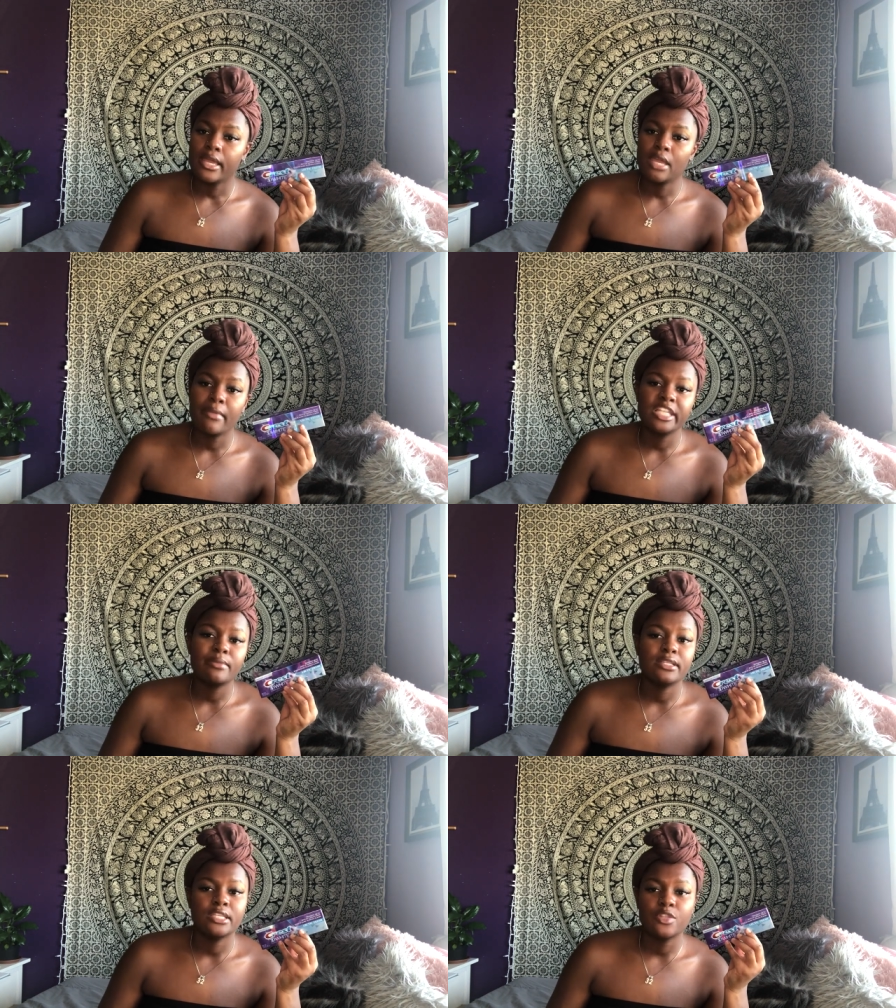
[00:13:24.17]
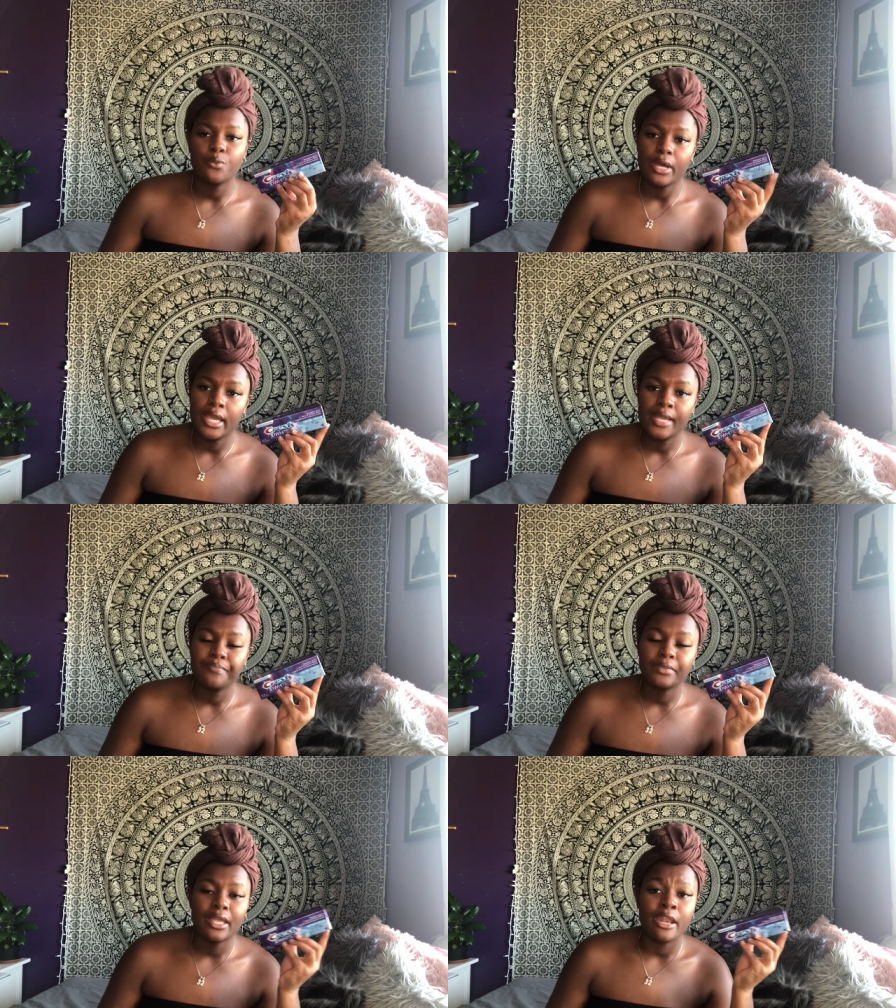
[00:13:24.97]
It makes my teeth white
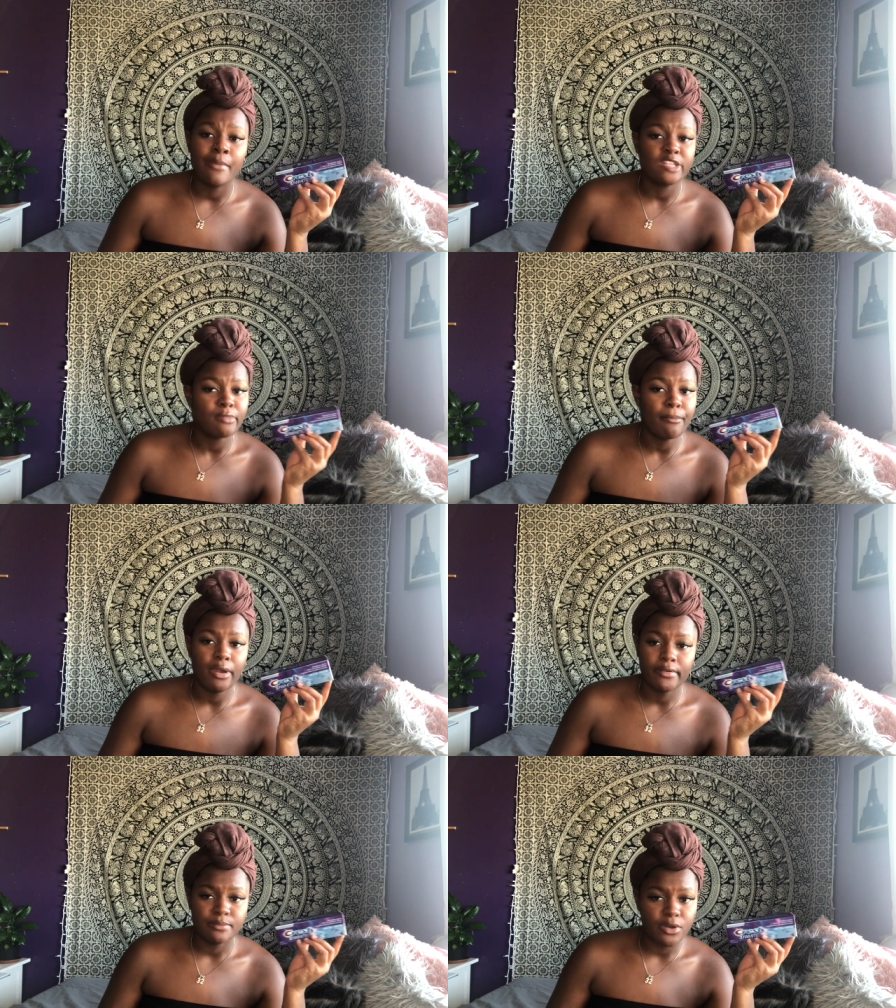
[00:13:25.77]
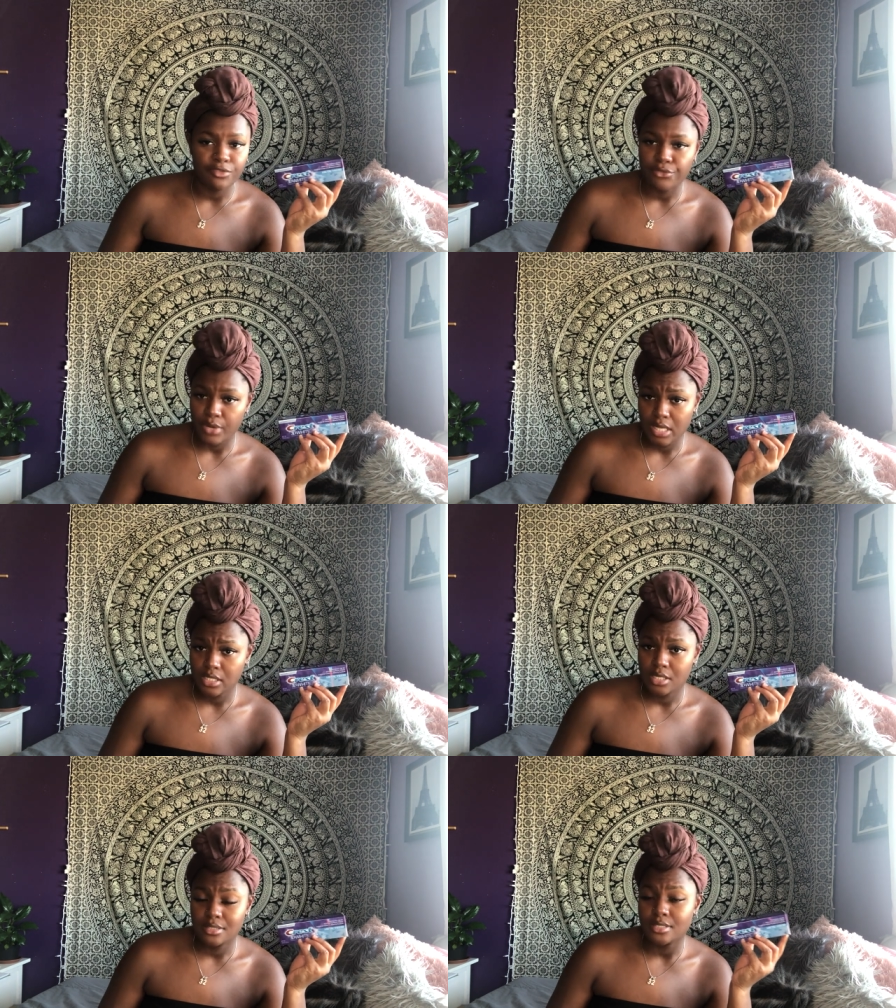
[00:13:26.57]
and it makes my breath smell
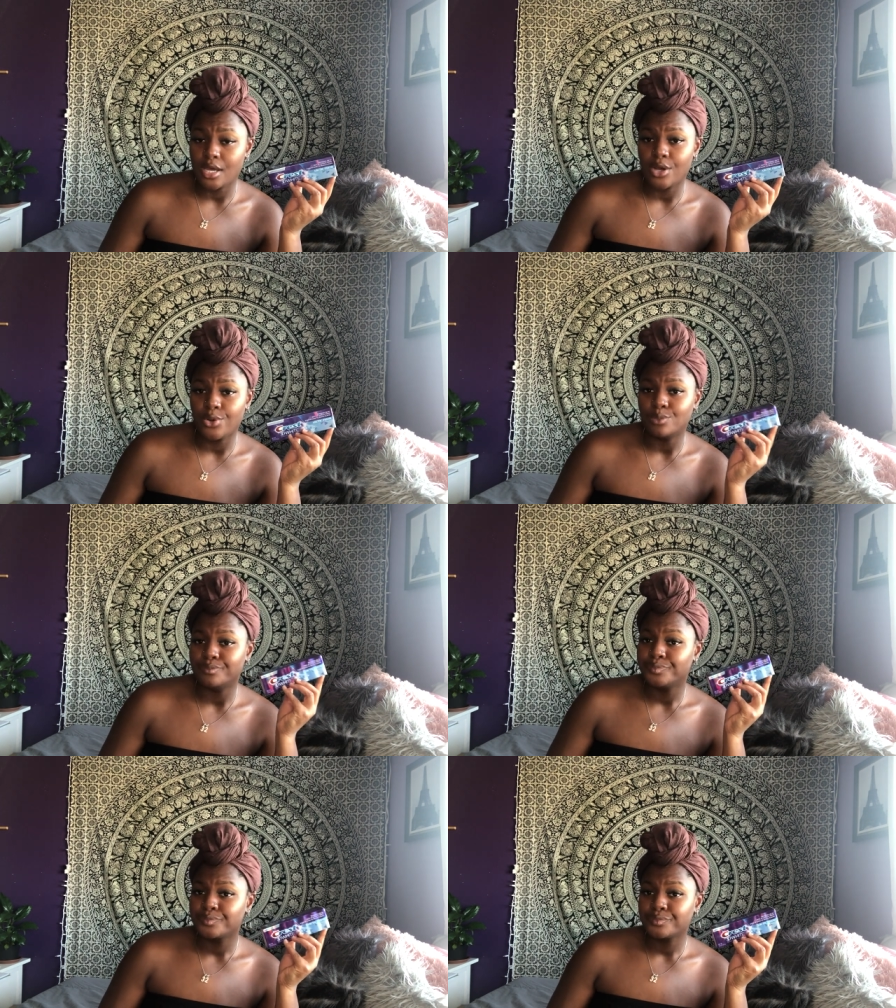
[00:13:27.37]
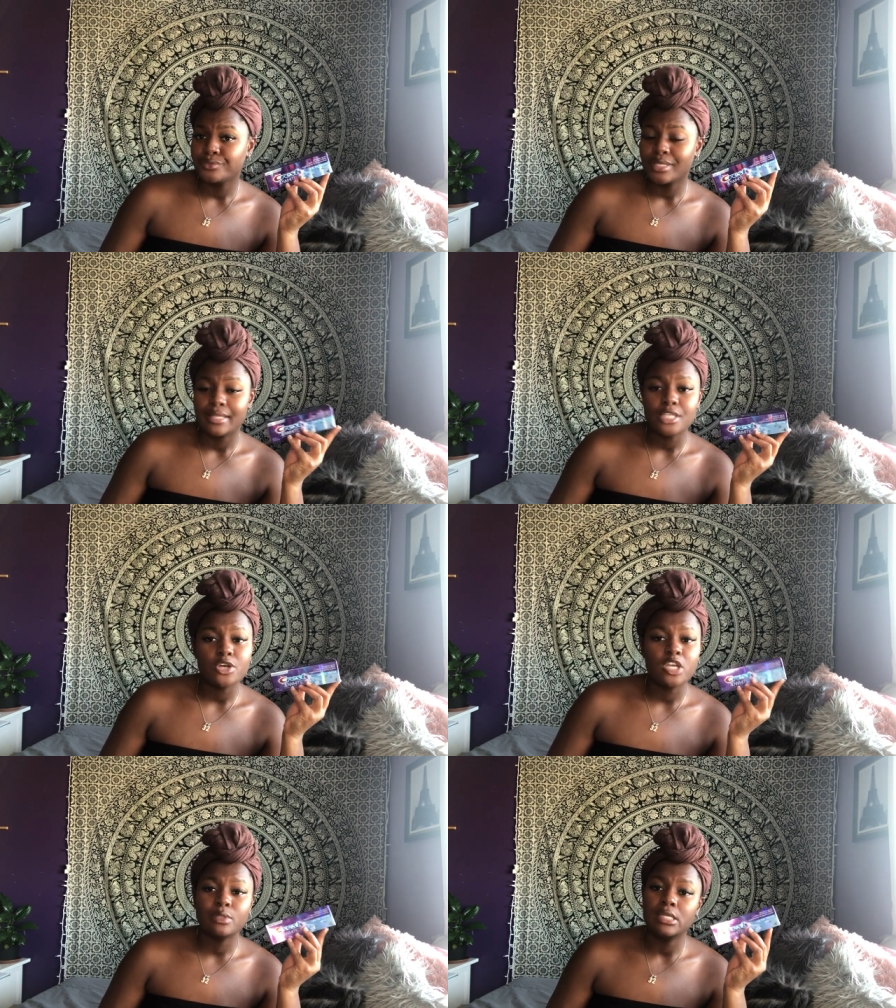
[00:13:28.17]
fresh. So that's
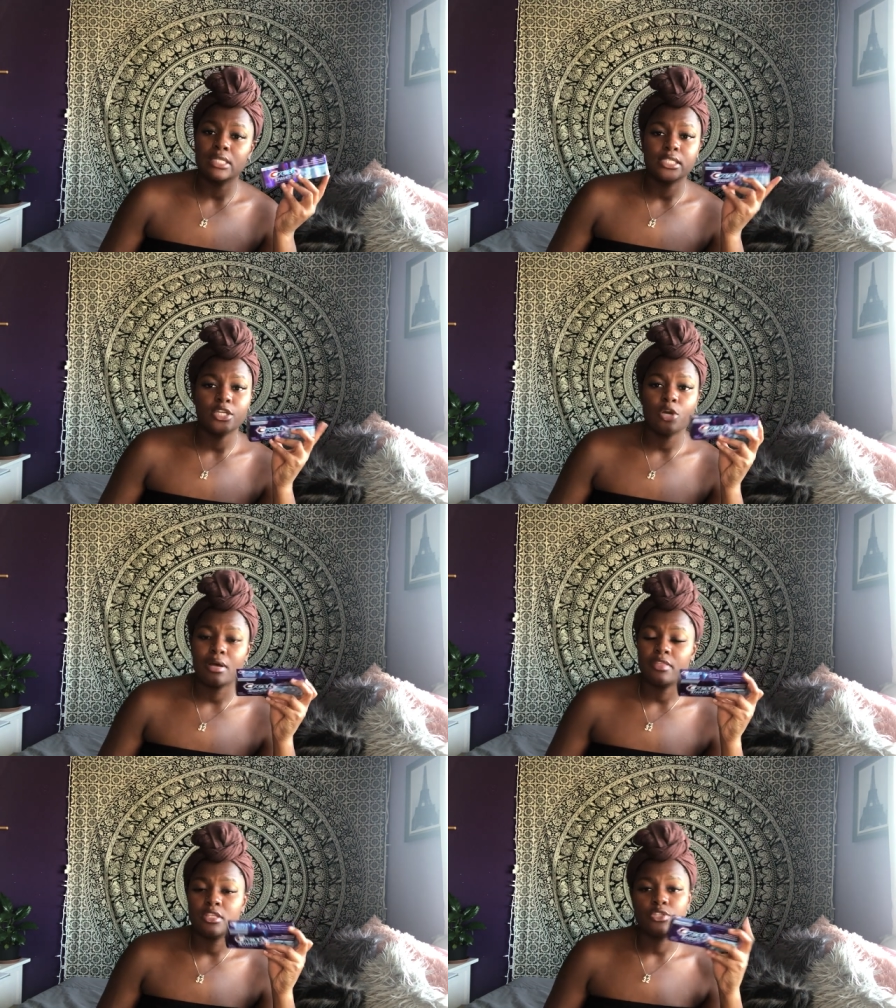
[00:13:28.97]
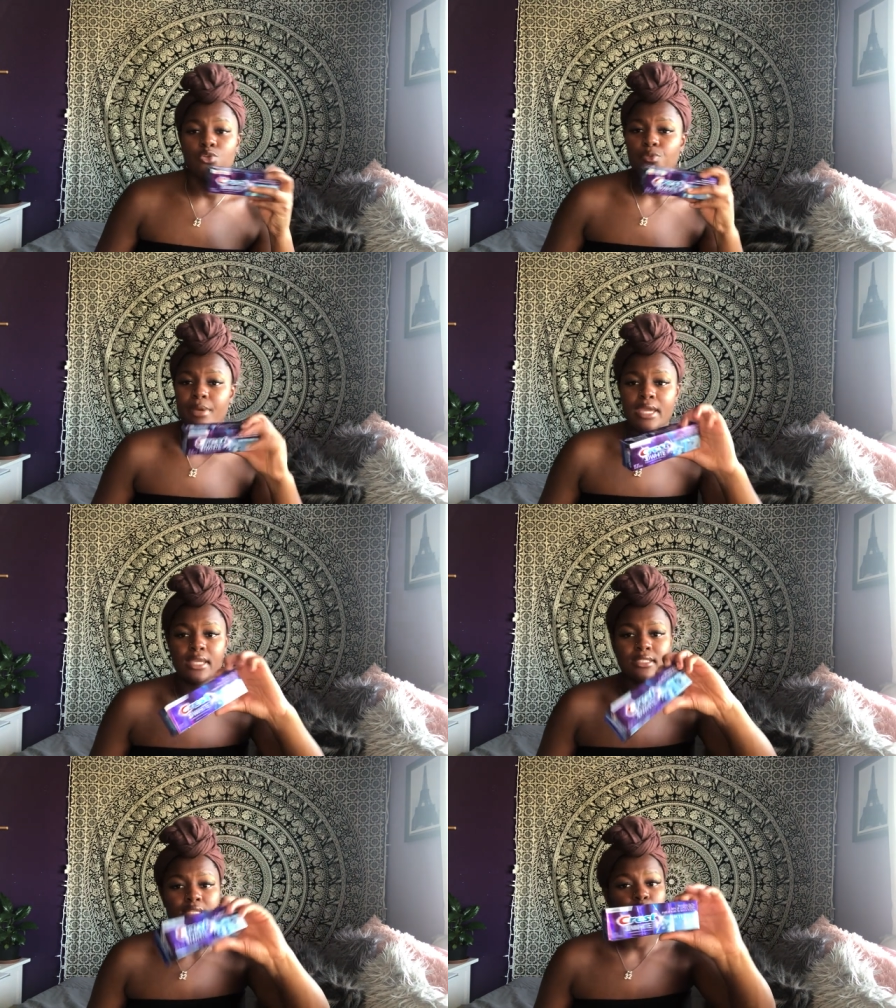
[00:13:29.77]
all you really need to know about this
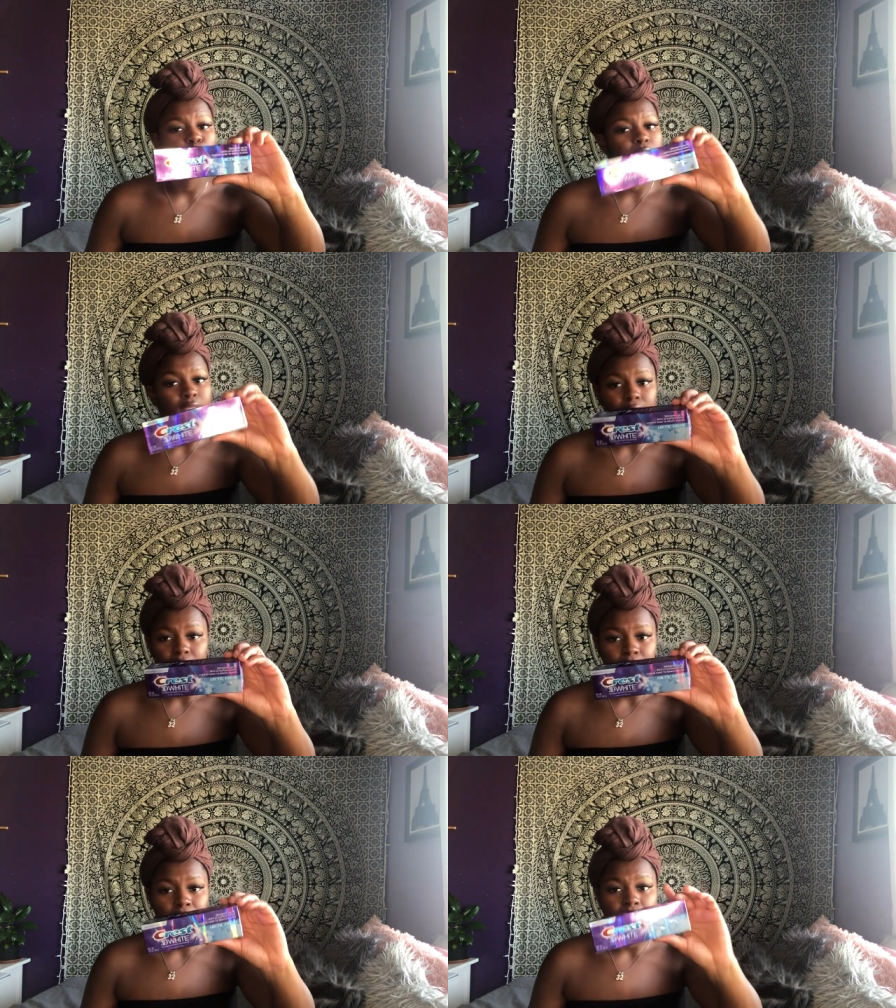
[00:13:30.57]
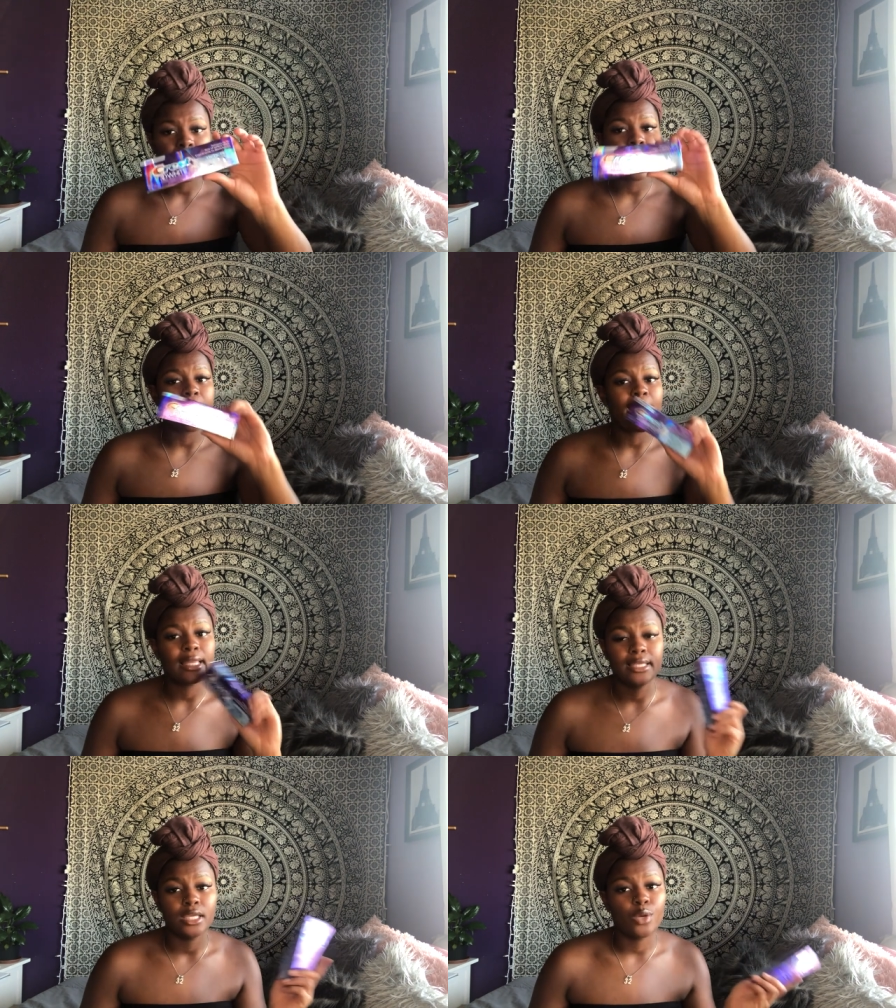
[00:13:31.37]
toothpaste. It's really good. I
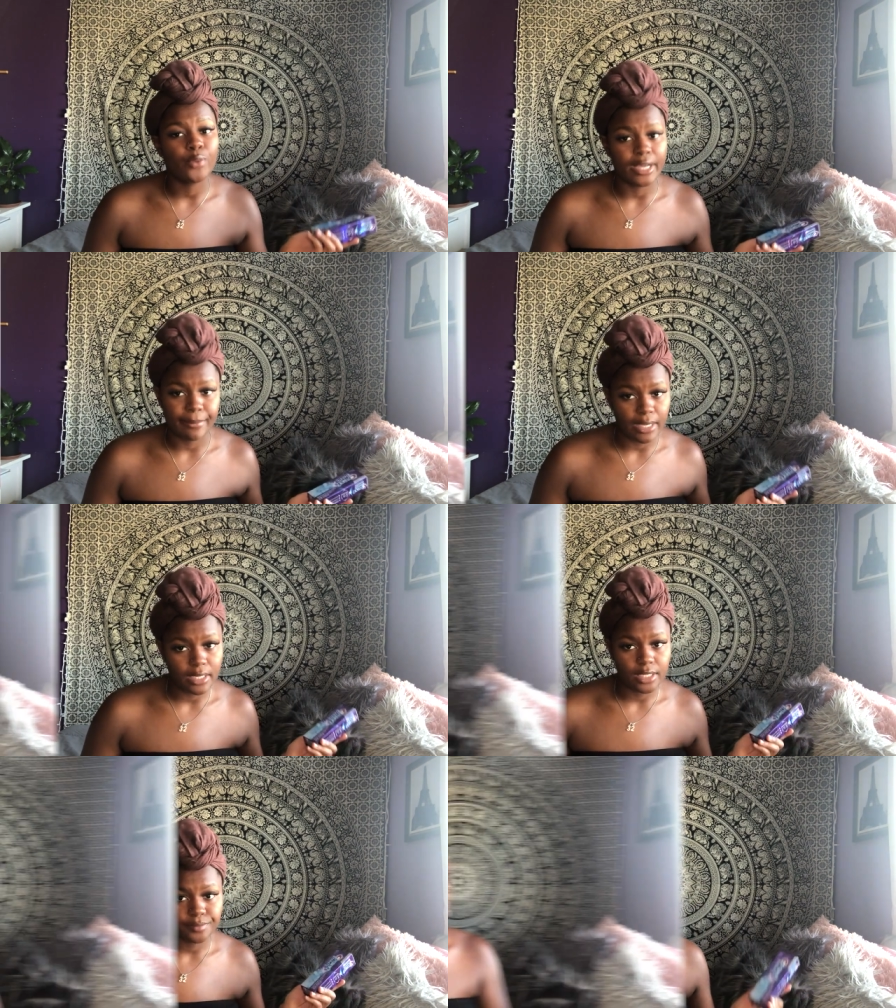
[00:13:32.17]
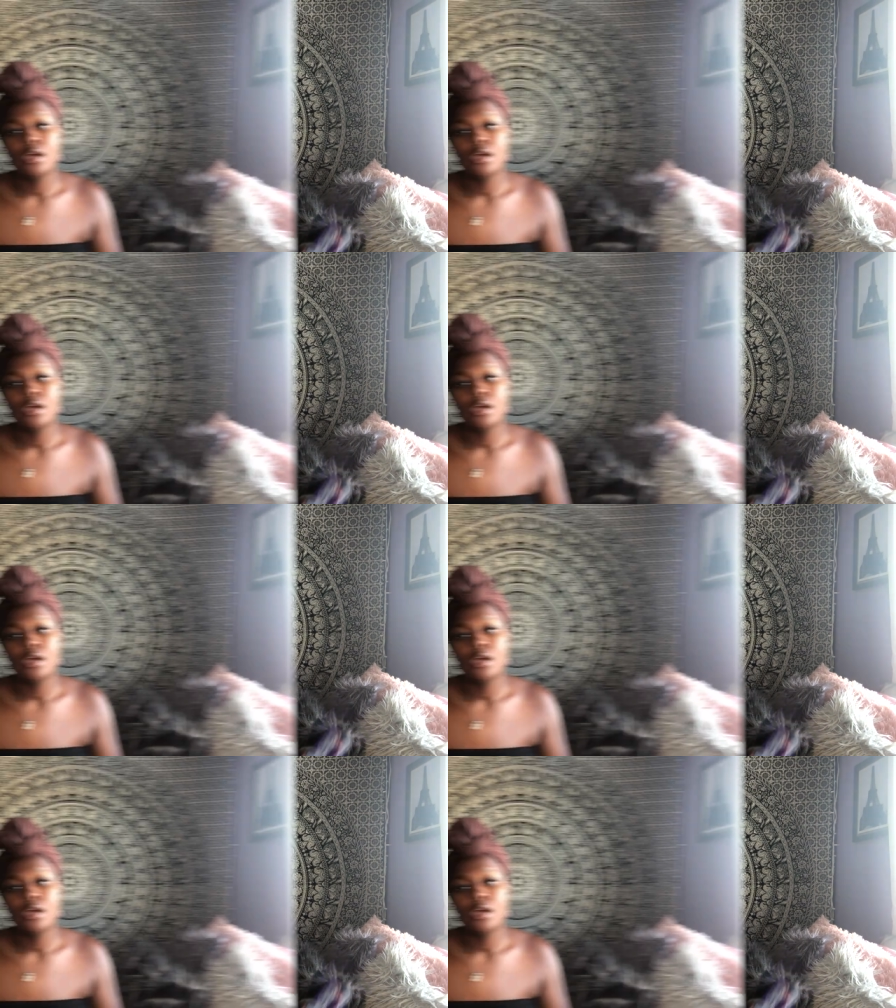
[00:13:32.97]
highly recommend it.